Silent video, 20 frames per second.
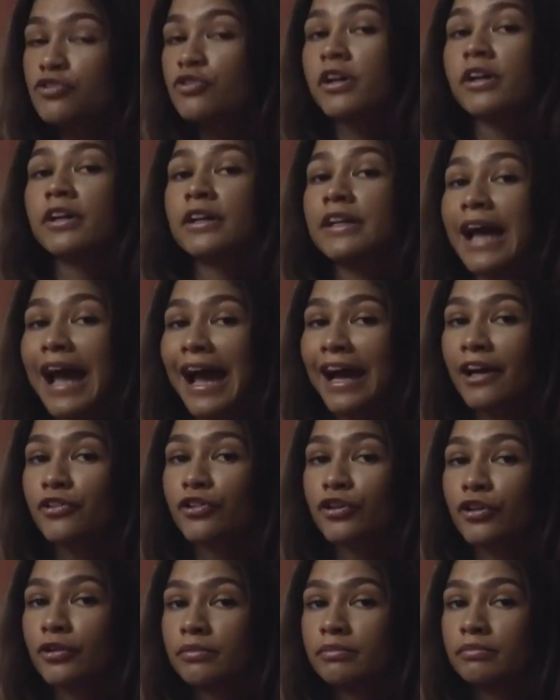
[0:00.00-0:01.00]
8.
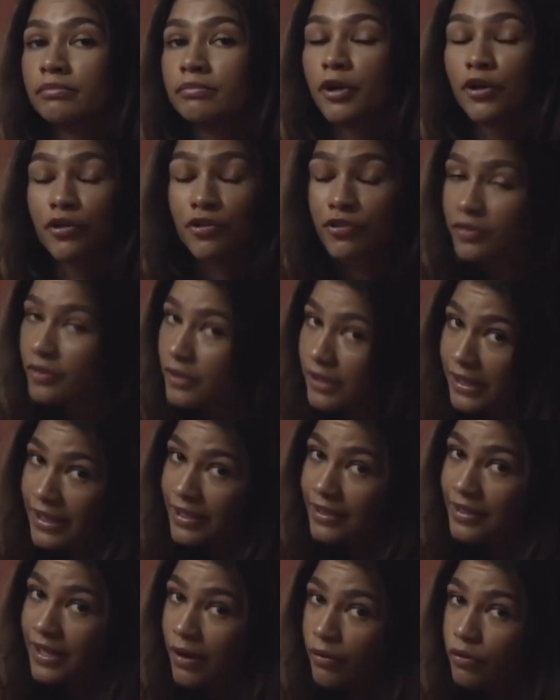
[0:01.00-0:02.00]
Spend money on
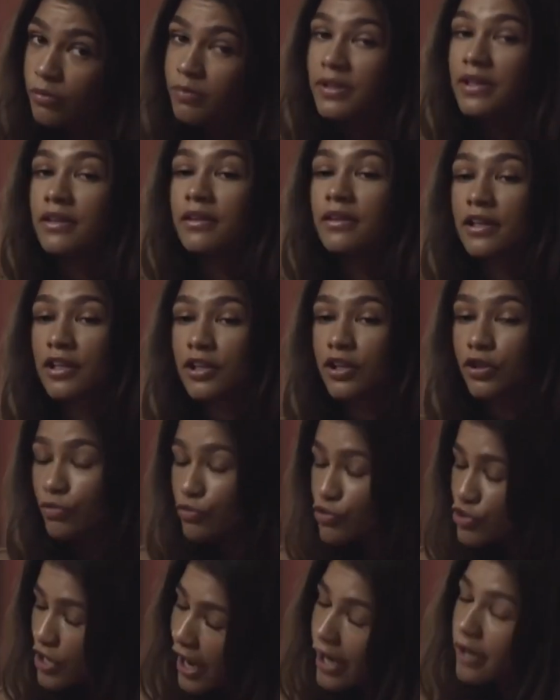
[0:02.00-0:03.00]
pampering herself
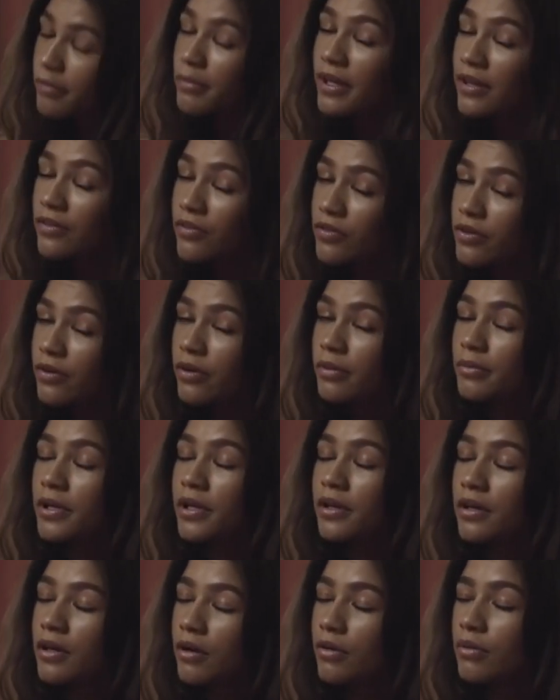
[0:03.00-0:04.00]
massages,
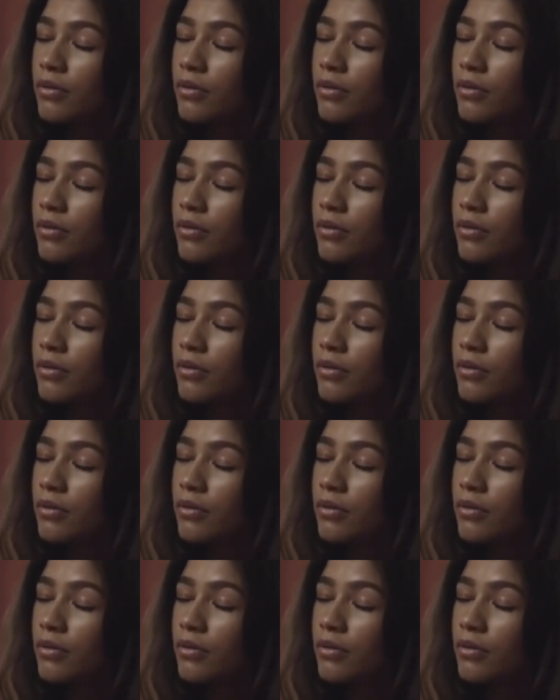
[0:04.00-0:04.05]
facials,